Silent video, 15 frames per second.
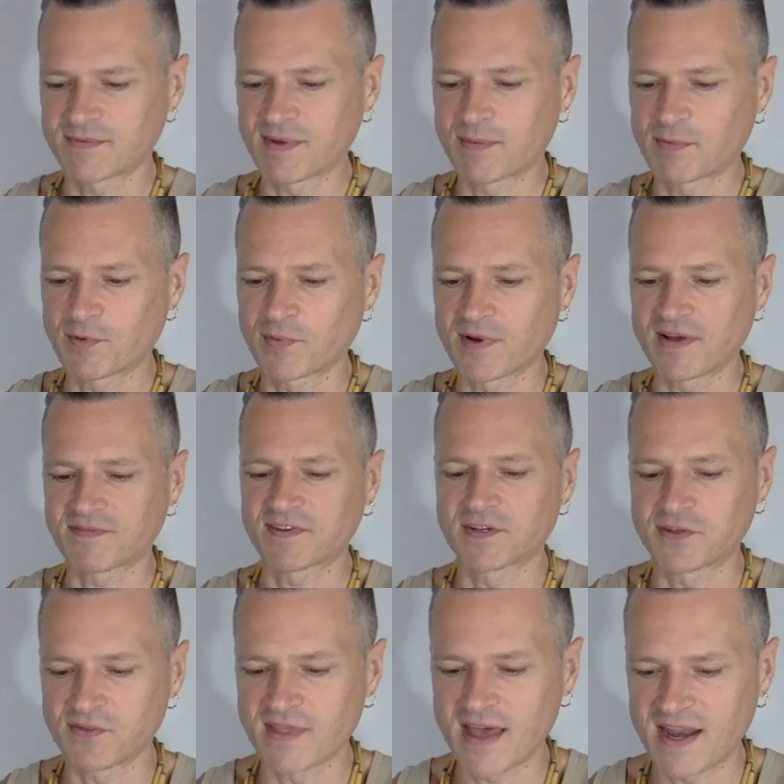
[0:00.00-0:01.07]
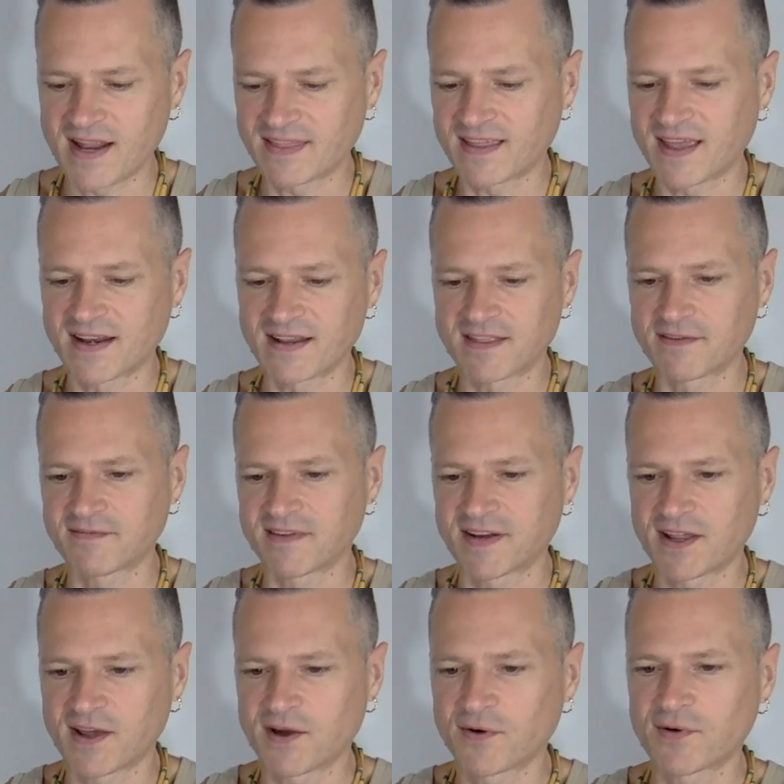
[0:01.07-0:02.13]
Maybe we'll have to do that at the end of the
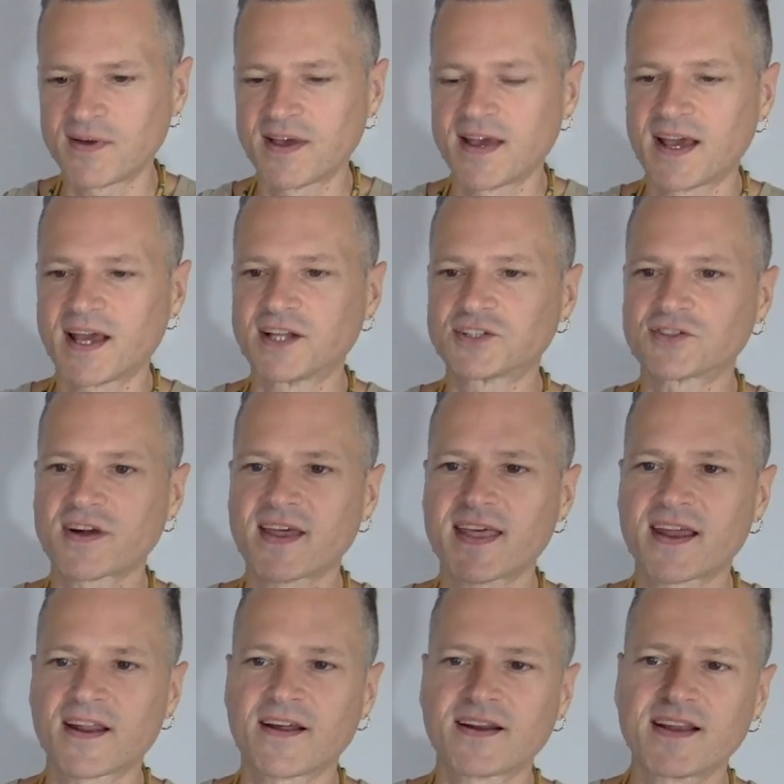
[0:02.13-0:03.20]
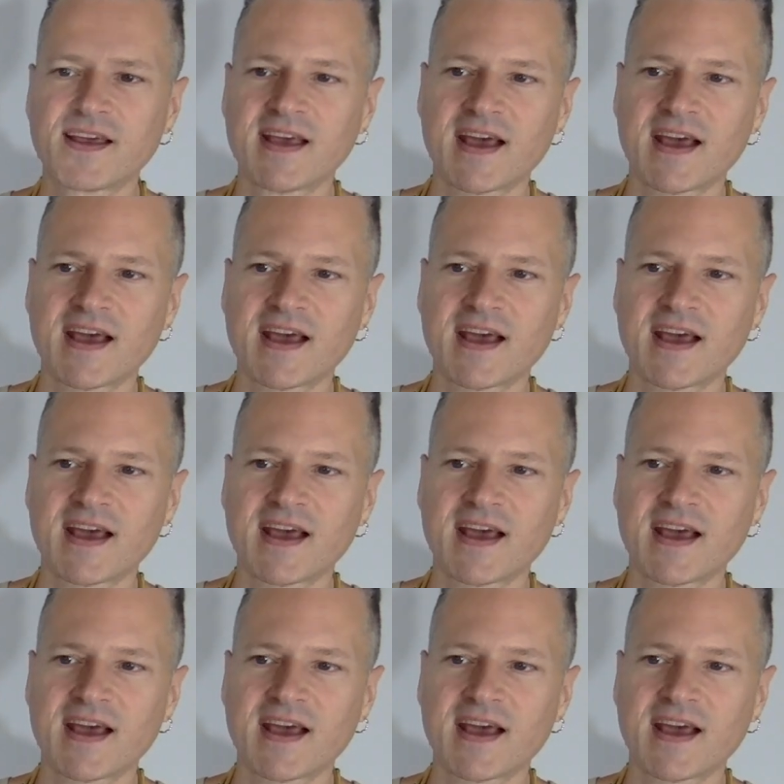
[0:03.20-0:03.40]
video and try that on.